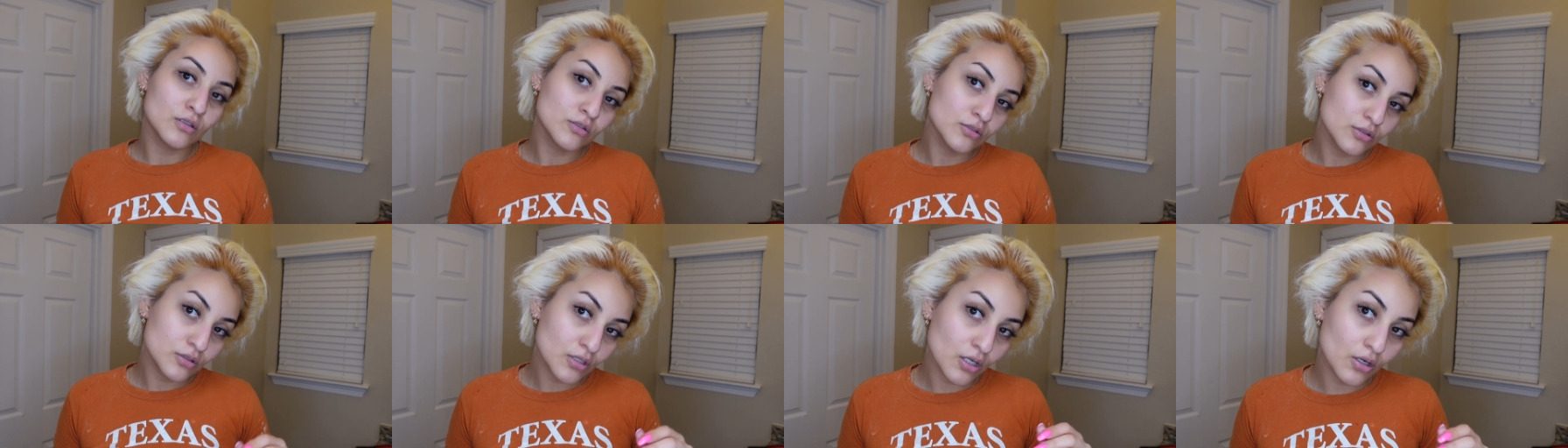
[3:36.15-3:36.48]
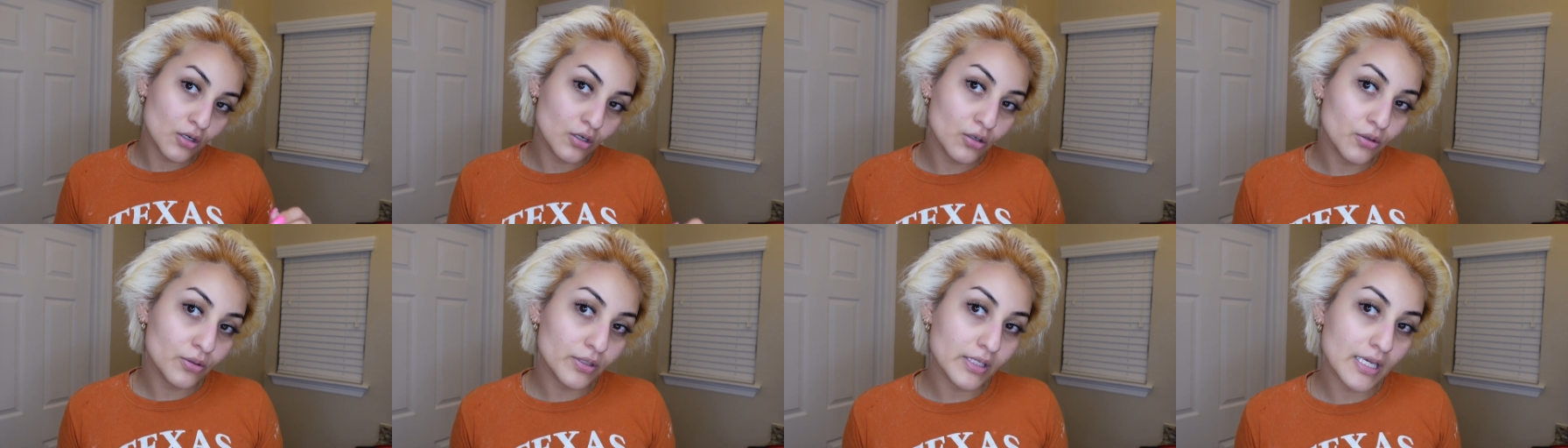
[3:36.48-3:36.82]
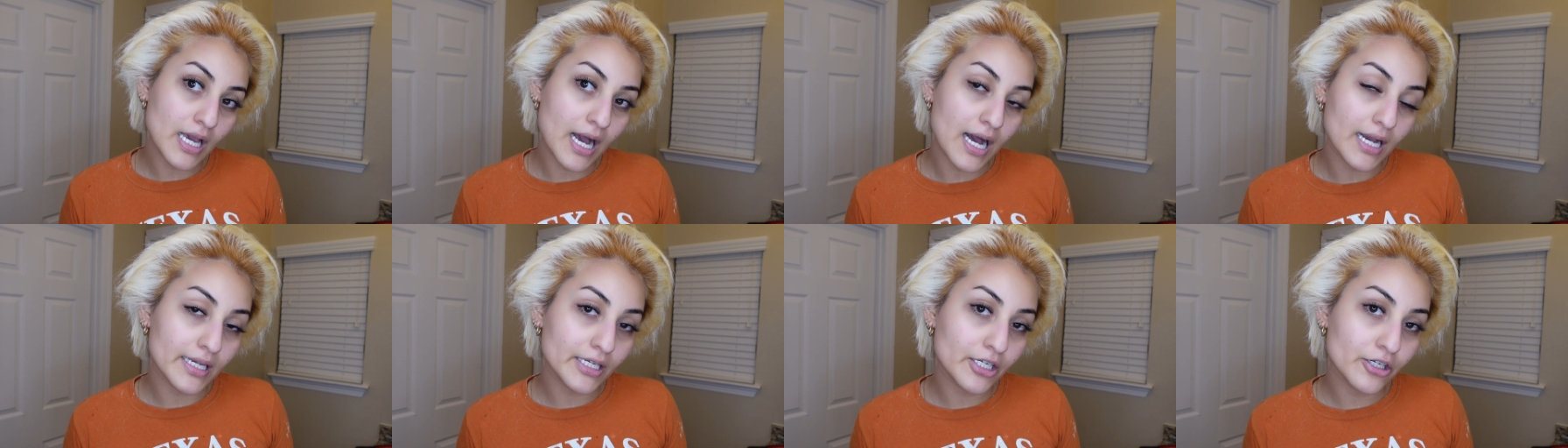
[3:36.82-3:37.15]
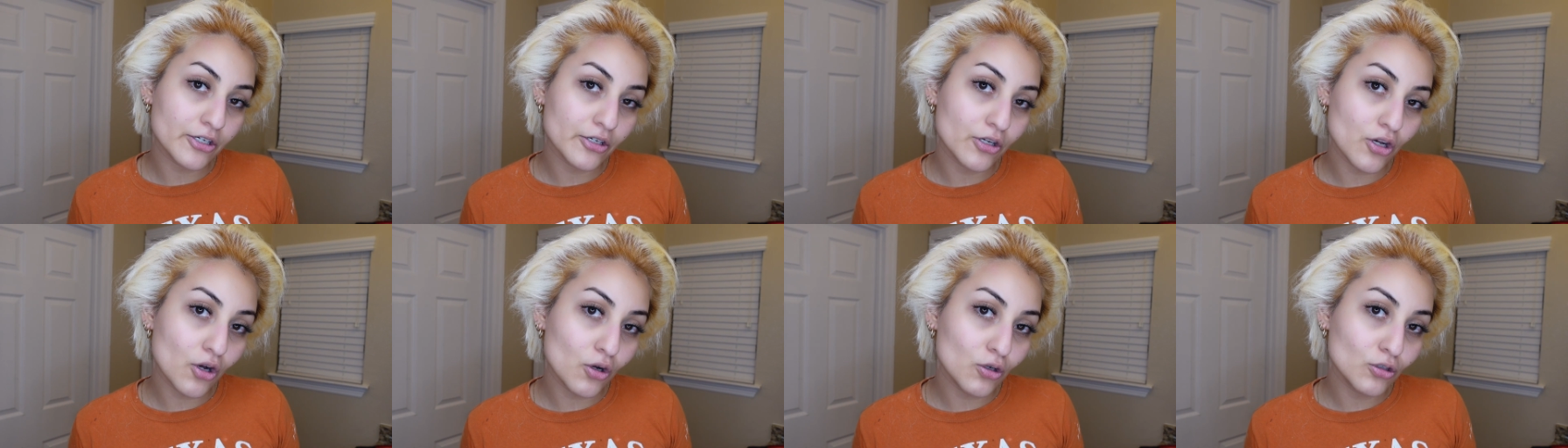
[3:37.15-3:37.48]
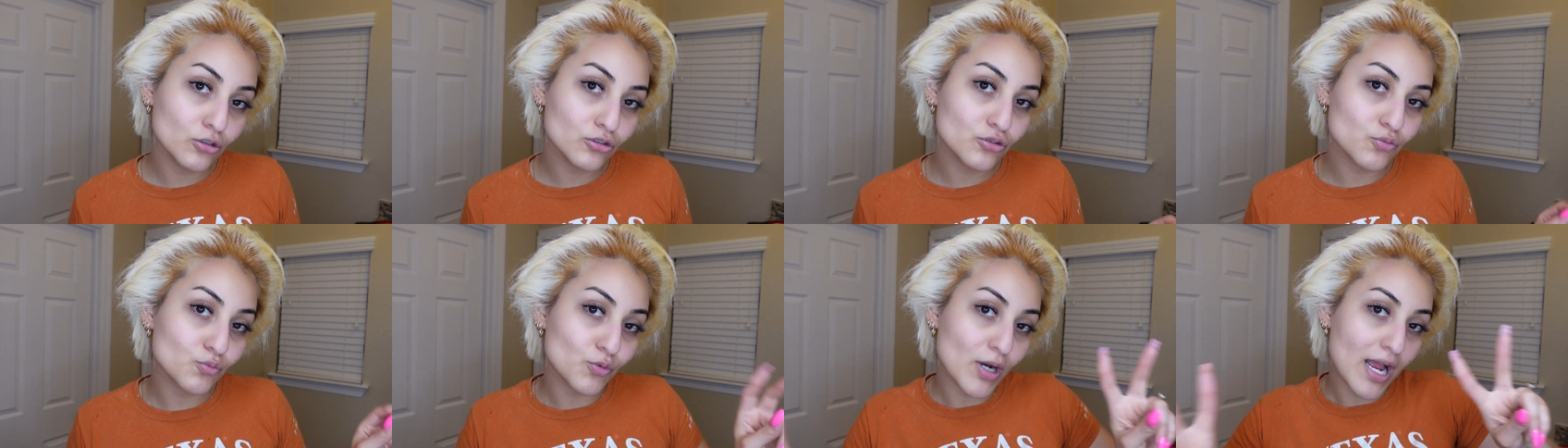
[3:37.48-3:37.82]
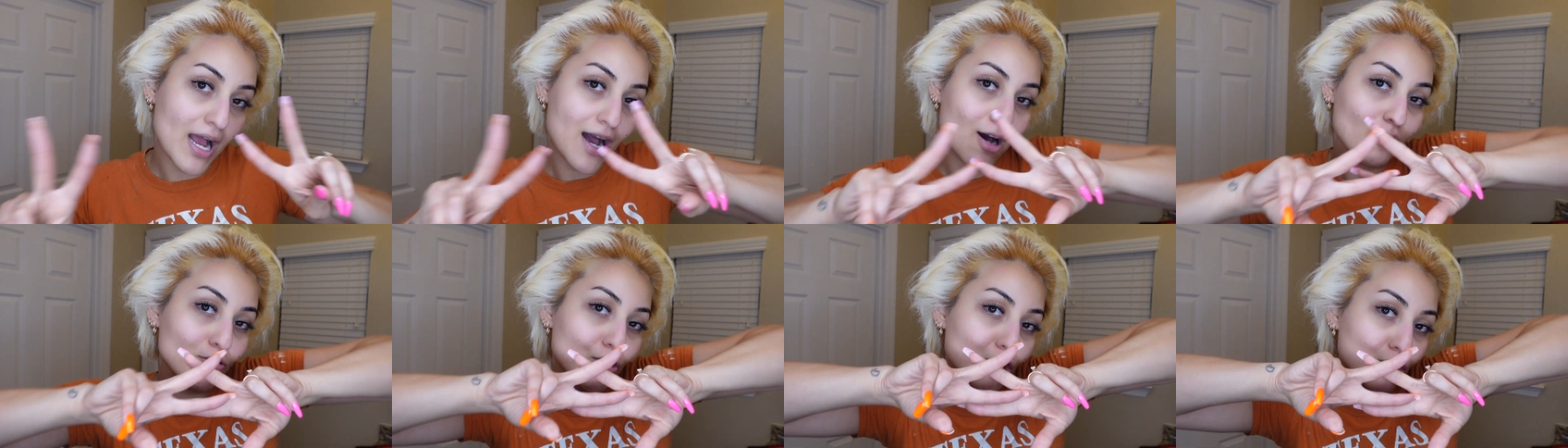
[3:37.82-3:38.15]
So yeah, here goes
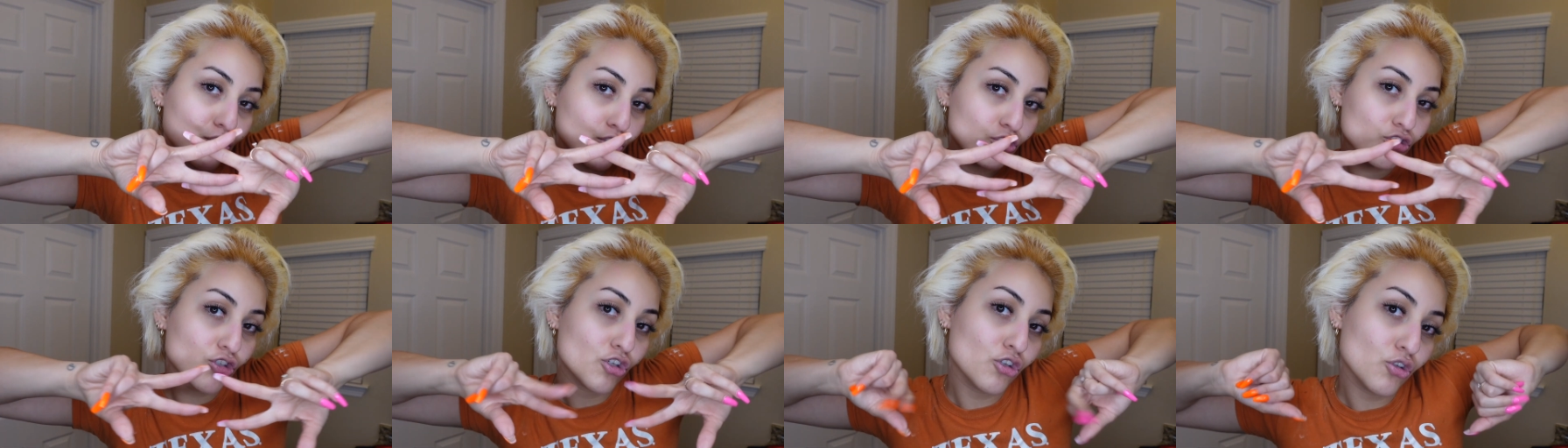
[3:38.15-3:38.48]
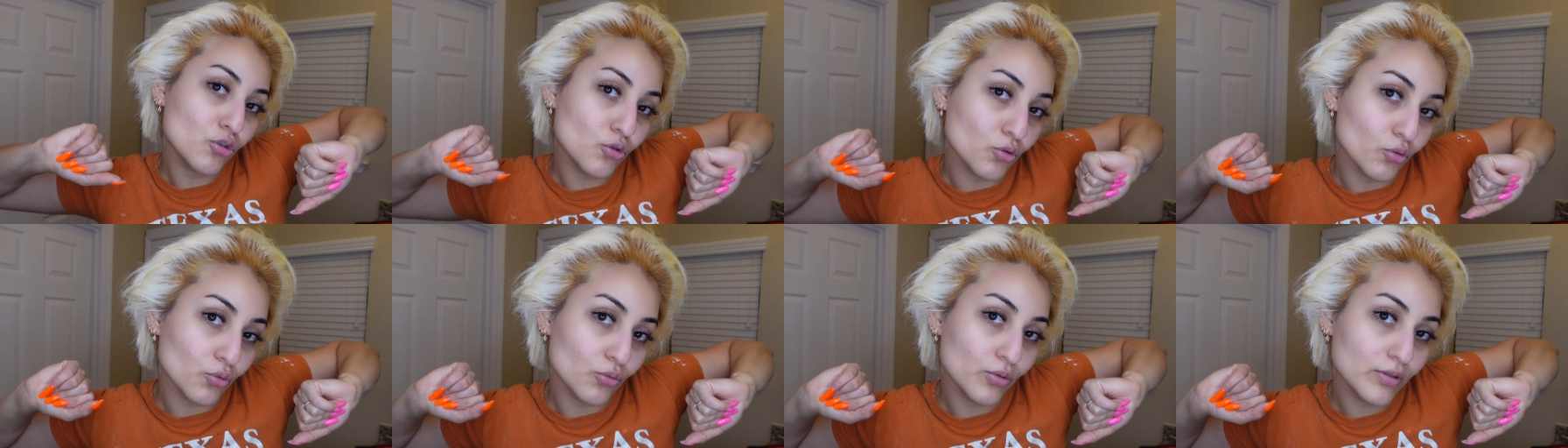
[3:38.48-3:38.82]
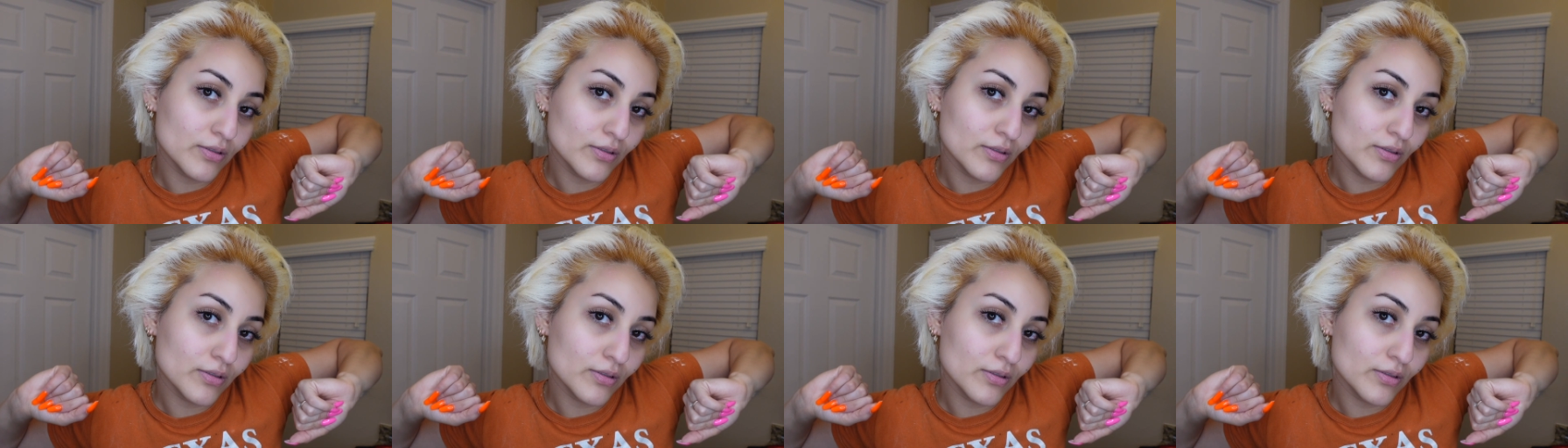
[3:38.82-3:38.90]
round 2.